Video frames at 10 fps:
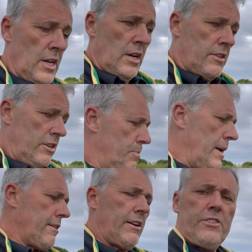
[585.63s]
these
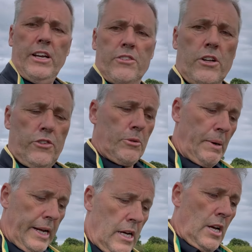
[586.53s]
blackgrass ears aren't so
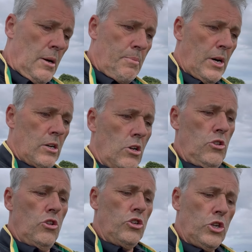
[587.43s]
big. But
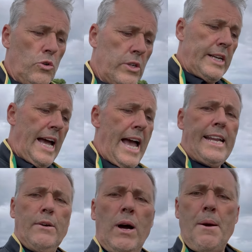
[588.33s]
you'll get
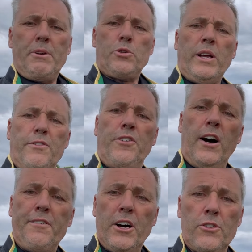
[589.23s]
anywhere between
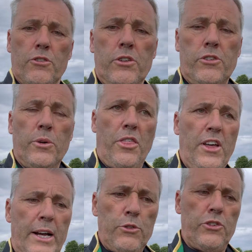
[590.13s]
500 to
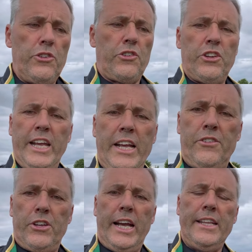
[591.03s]
1,000
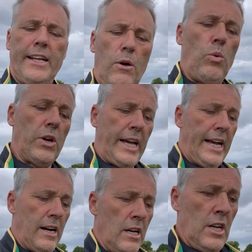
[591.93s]
seeds in that one
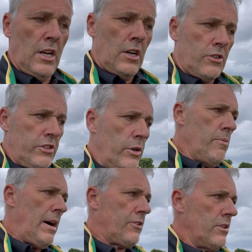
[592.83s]
ear. So you
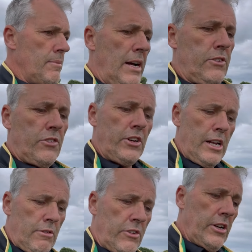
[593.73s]
imagine the amount of seed
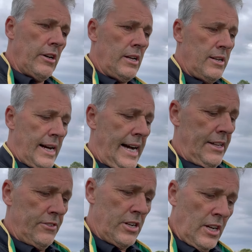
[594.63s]
return.
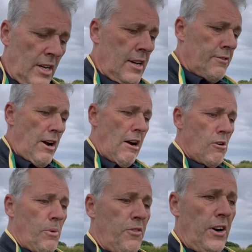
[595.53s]
And for
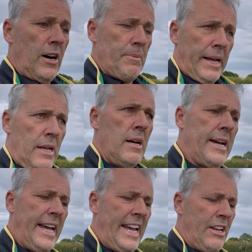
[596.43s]
arable farming,
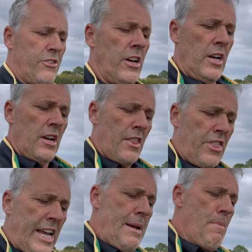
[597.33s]
it is
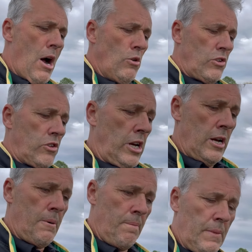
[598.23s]
the most
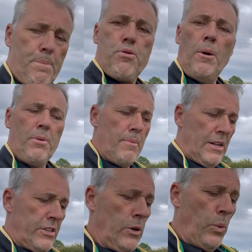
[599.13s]

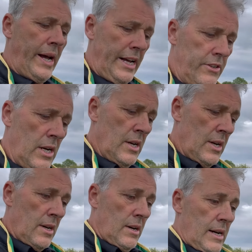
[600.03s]
problematic weed
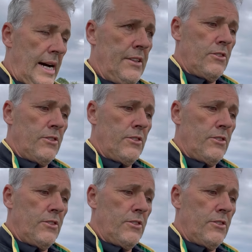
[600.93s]
and